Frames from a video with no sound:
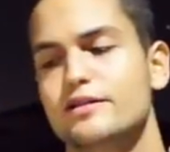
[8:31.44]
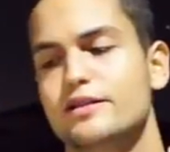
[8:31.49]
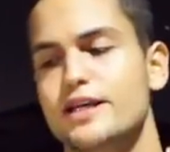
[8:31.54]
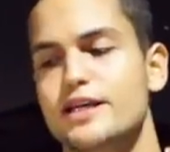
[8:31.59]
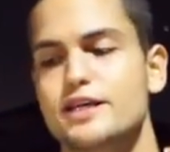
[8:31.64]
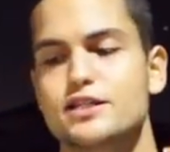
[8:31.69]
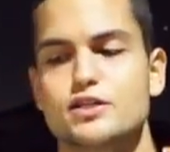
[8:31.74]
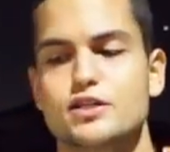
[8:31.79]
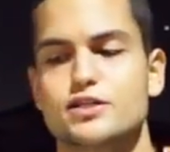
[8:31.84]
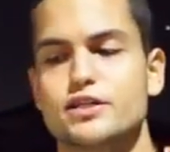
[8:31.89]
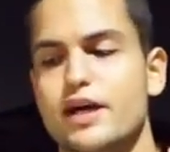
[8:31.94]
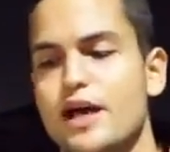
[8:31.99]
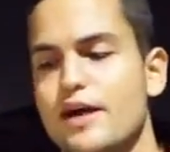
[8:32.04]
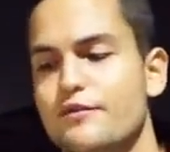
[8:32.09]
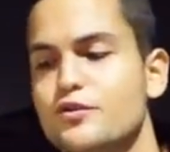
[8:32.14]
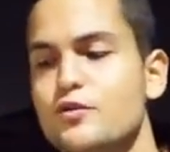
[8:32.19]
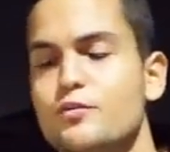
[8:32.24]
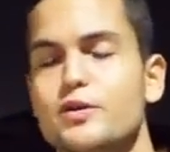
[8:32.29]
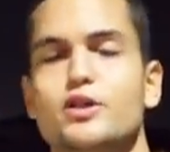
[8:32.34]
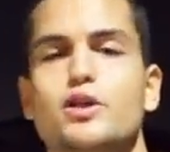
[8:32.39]
This doesn't
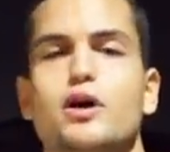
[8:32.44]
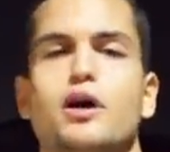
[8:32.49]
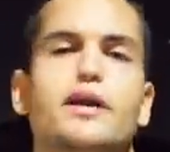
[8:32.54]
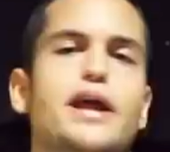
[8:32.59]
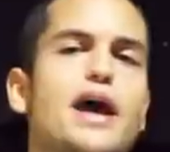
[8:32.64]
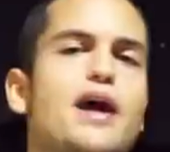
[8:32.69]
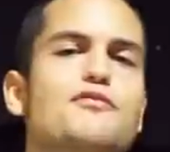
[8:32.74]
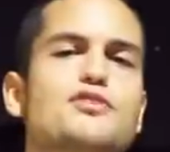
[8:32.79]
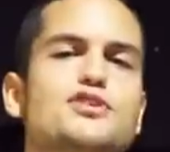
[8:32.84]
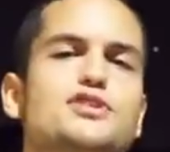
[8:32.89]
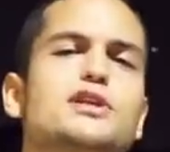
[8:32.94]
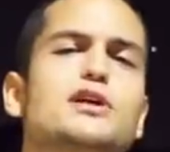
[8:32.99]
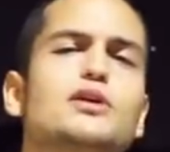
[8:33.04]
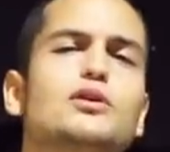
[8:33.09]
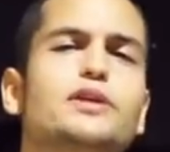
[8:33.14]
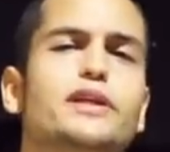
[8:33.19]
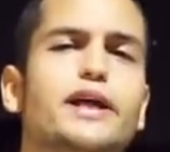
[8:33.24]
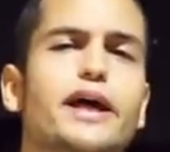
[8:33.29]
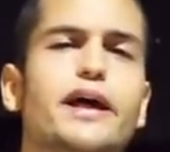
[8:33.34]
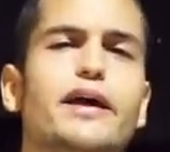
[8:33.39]
have to be done every
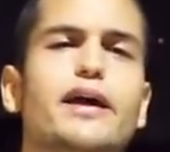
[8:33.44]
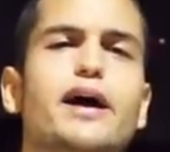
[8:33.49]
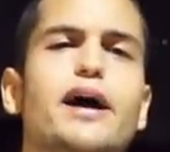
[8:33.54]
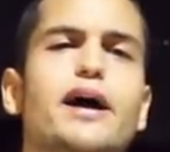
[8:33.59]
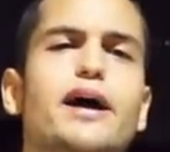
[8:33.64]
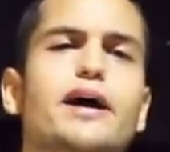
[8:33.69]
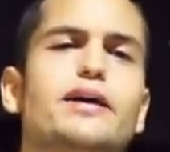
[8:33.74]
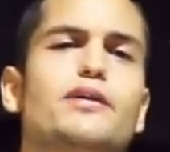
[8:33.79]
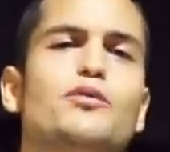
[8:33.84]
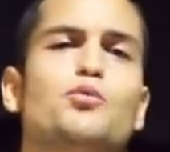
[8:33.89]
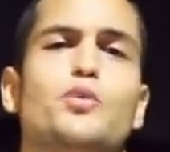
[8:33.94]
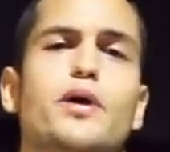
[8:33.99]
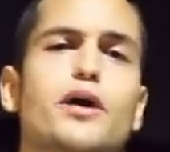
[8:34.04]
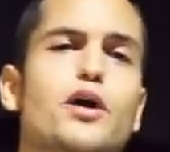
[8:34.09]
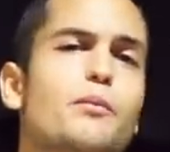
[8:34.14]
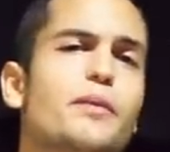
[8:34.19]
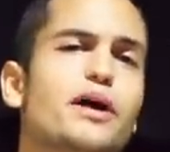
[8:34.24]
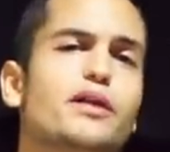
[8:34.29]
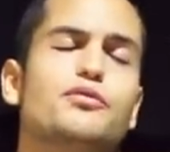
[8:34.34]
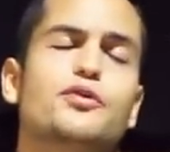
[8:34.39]
single day. I
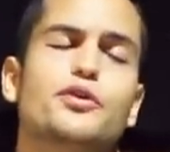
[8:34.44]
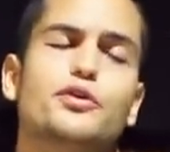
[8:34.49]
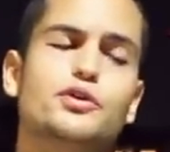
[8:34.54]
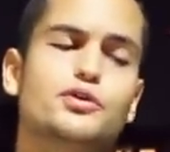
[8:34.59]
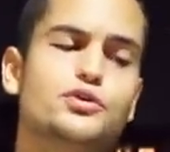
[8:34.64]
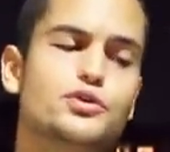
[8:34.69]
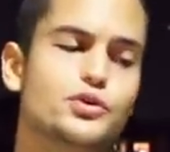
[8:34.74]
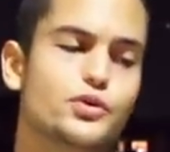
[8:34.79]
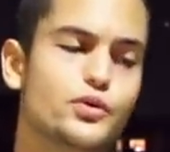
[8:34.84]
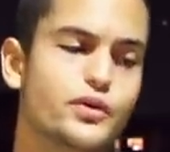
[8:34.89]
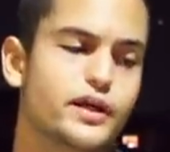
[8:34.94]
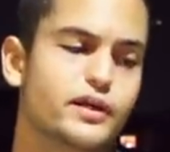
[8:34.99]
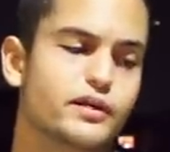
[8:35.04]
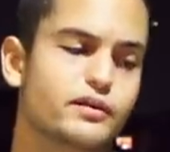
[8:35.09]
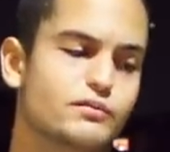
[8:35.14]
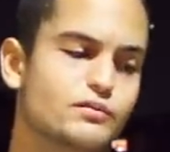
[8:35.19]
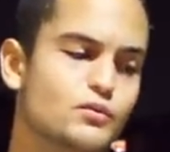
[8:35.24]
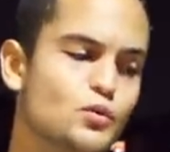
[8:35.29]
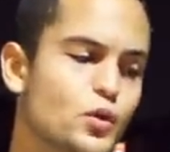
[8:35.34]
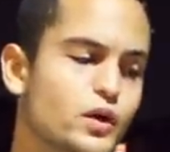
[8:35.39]
recommend for you to do it
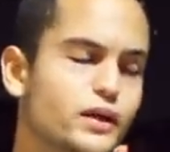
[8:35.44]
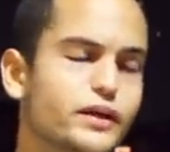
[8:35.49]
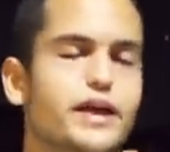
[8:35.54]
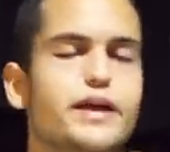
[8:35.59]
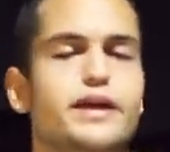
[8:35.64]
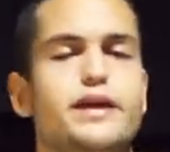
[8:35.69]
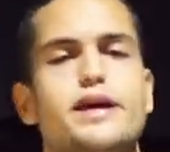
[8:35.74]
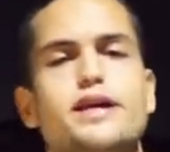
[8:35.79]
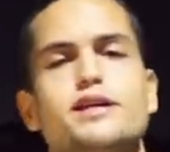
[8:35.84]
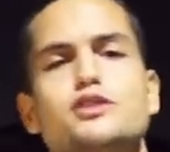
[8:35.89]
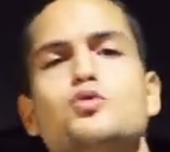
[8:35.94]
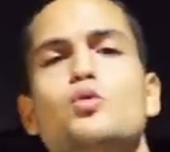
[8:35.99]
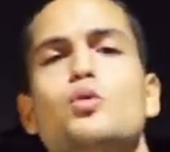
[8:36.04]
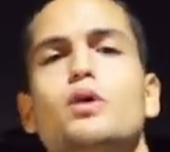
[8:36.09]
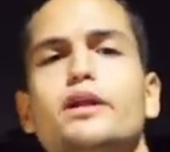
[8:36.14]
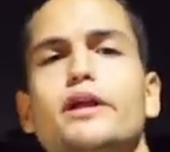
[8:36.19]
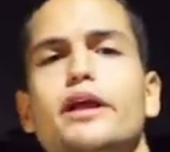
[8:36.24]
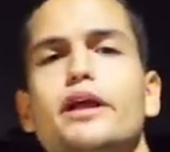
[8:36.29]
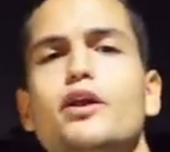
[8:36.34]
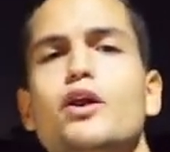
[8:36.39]
one day yes,
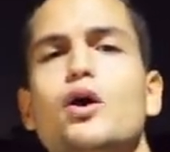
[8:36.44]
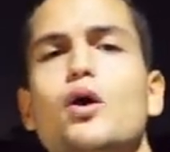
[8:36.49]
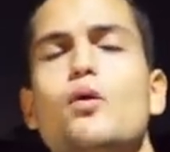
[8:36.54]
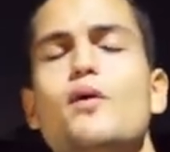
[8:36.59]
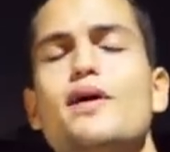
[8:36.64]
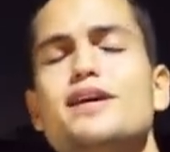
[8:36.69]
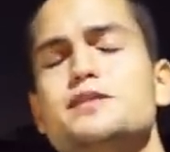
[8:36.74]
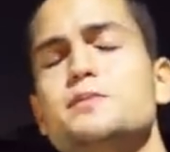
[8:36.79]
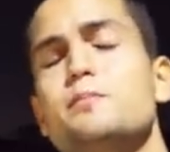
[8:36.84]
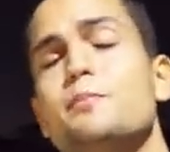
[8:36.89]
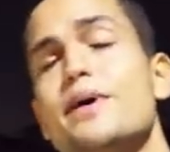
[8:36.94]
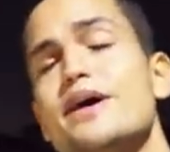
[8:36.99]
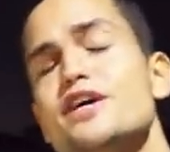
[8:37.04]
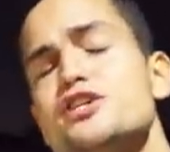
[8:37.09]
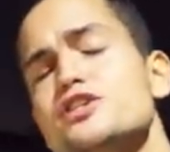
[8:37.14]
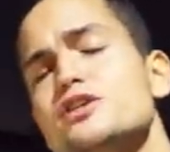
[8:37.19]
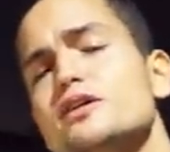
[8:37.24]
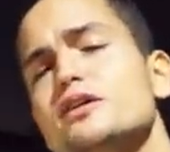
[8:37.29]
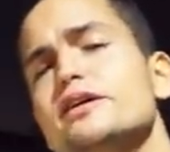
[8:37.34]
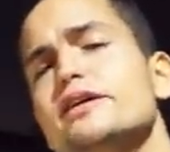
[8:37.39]
one day no,
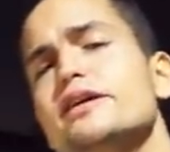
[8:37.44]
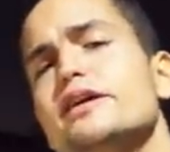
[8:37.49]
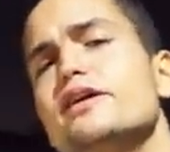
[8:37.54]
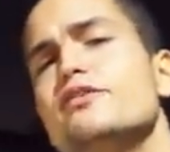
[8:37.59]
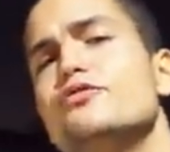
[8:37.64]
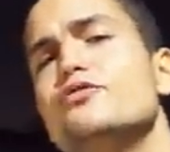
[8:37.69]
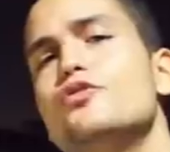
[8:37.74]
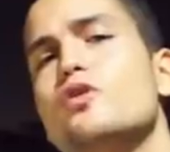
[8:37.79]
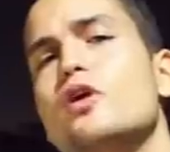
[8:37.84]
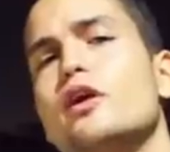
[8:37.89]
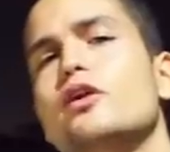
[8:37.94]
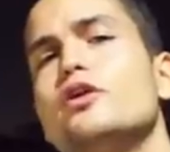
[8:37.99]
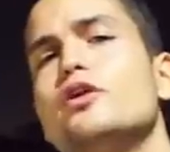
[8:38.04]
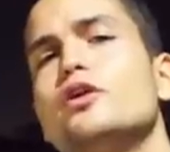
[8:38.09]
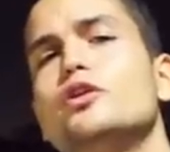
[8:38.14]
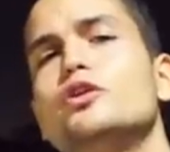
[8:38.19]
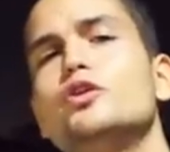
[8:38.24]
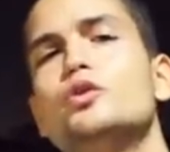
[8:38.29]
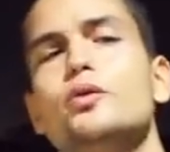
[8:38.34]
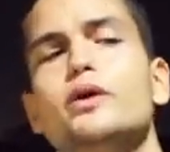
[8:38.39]
especially if you are
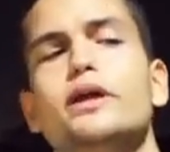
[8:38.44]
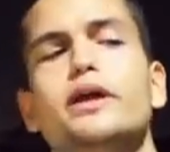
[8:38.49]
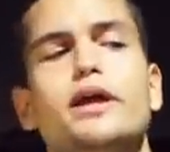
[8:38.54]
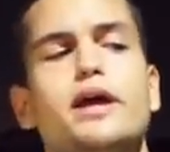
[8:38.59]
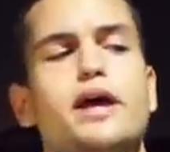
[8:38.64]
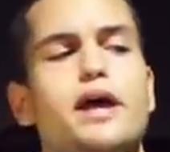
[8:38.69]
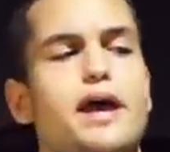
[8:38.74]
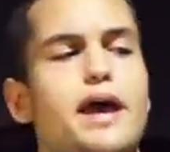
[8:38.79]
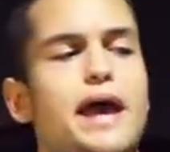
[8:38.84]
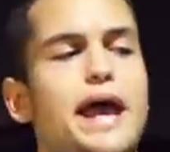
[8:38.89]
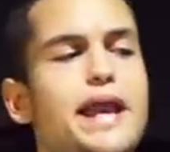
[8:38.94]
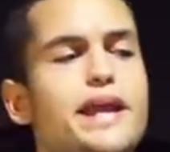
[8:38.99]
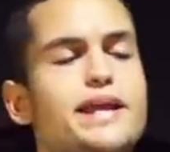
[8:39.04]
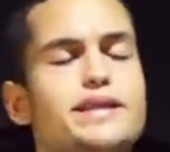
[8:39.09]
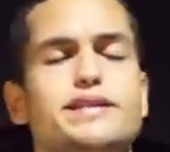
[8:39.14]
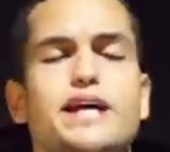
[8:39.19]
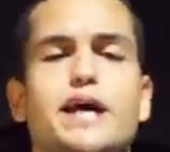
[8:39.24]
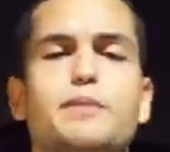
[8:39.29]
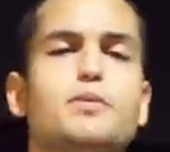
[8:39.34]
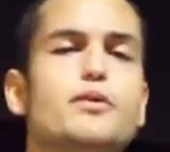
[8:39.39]
not doing any
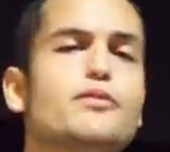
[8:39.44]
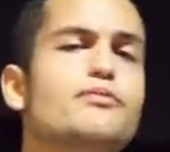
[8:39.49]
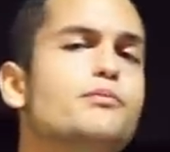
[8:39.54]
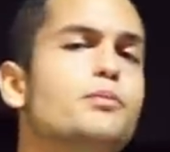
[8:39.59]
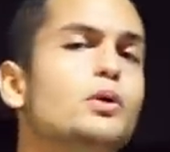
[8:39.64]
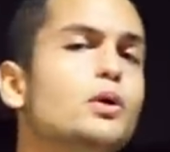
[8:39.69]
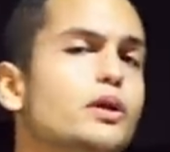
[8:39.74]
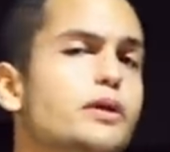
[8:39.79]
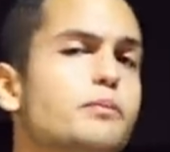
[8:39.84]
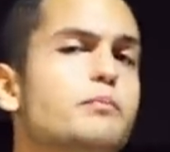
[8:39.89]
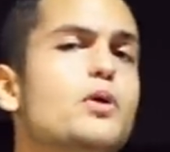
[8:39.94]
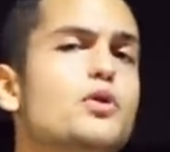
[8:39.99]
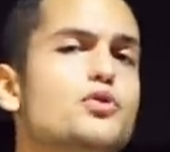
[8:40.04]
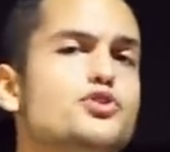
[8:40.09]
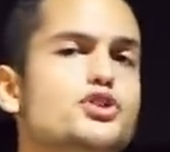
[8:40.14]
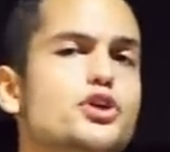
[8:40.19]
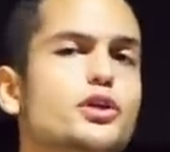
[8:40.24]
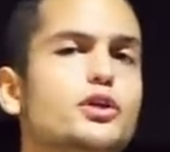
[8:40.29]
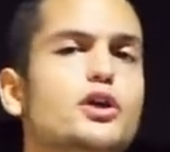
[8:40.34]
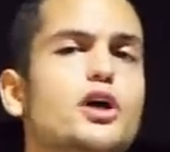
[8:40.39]
type of pulling
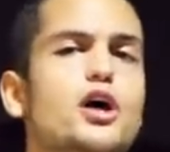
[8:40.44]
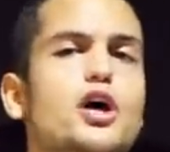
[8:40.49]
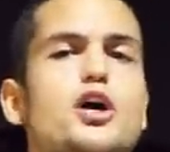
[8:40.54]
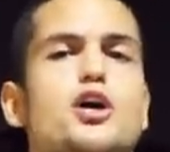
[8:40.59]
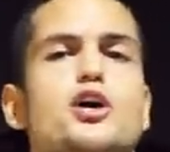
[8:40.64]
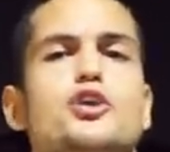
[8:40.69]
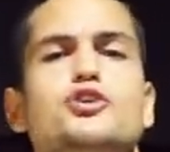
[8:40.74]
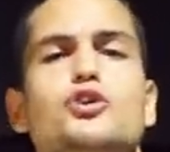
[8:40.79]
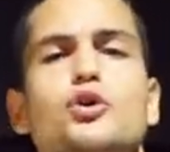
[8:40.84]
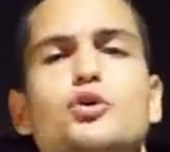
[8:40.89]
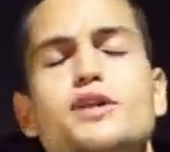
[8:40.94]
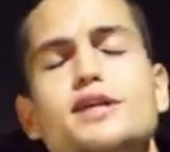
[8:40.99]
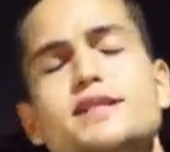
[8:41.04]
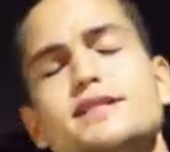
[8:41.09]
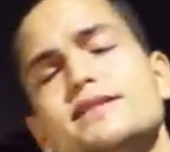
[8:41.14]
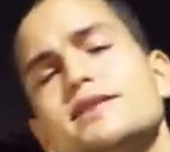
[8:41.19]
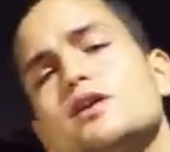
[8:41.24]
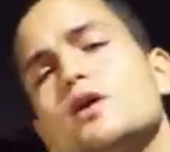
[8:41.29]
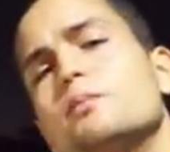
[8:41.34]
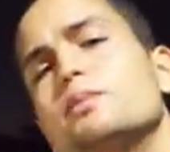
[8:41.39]
motion. So
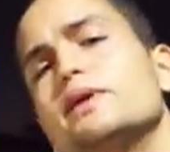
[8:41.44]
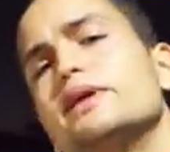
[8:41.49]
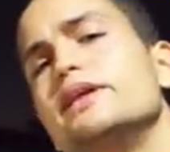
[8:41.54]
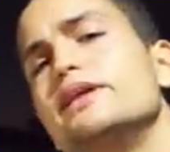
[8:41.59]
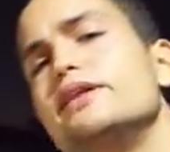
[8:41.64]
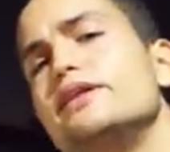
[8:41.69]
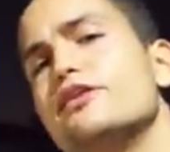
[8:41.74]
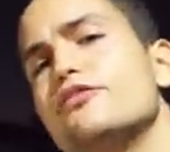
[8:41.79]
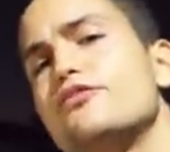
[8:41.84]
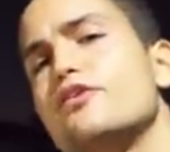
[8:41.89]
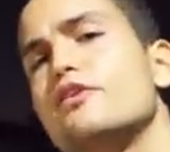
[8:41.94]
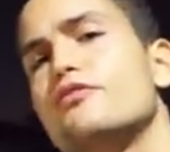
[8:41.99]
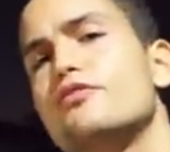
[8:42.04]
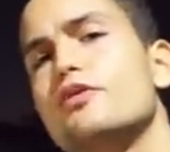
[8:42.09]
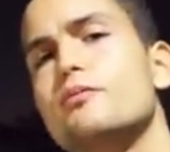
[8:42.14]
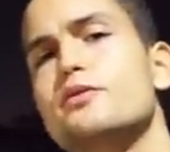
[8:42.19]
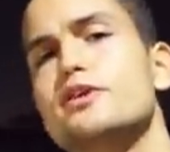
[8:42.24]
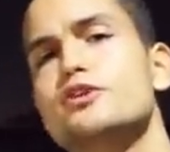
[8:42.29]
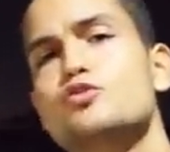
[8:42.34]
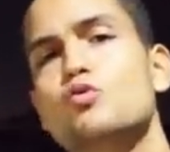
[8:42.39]
this is completely different
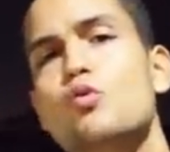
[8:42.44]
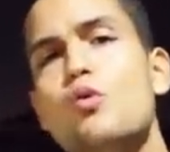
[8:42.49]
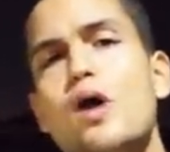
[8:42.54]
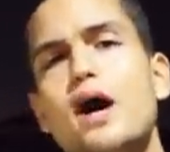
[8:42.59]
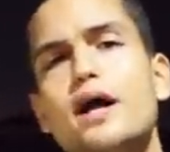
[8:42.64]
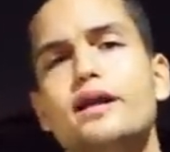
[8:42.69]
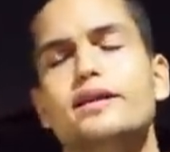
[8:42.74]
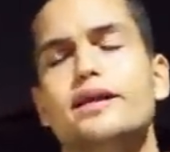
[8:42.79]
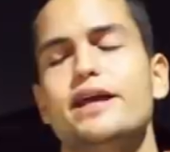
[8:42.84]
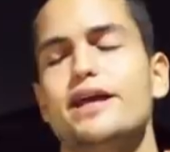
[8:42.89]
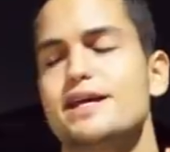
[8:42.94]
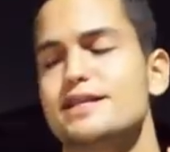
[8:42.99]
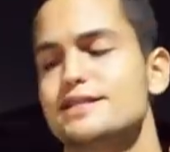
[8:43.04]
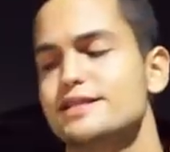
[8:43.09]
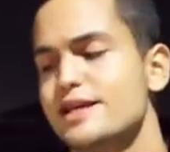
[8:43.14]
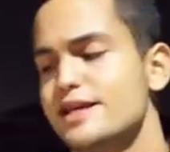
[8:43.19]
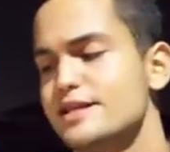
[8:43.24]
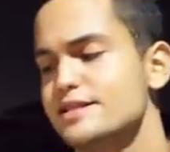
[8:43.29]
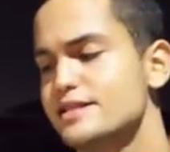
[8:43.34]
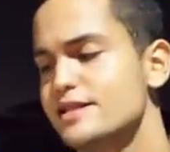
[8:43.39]
from the squat in a
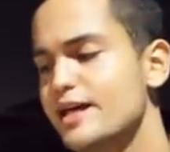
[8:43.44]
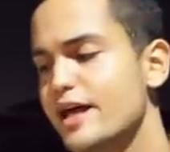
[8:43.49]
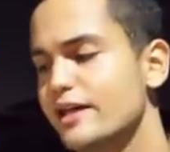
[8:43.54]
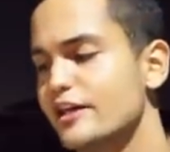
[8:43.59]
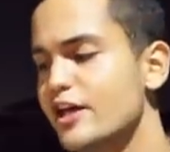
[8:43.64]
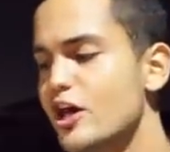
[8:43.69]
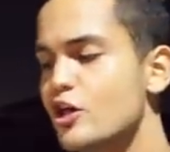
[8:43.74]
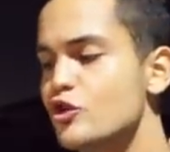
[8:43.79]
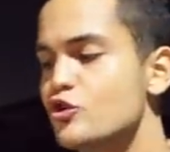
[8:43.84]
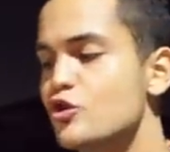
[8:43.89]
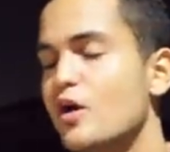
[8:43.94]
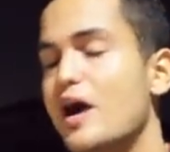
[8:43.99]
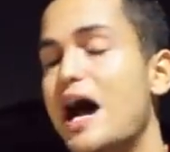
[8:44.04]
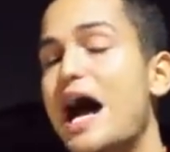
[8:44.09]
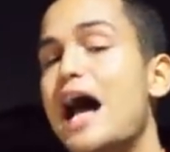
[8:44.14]
sense that you're